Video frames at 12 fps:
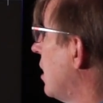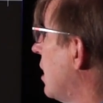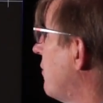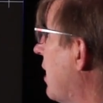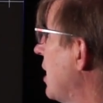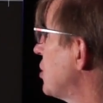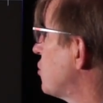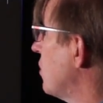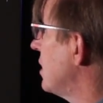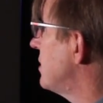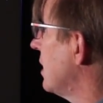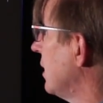of
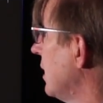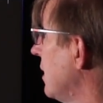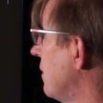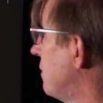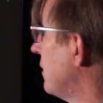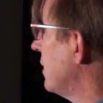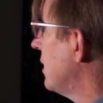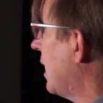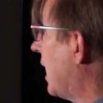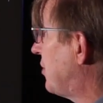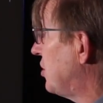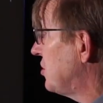asteroids that live
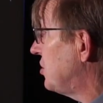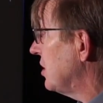at this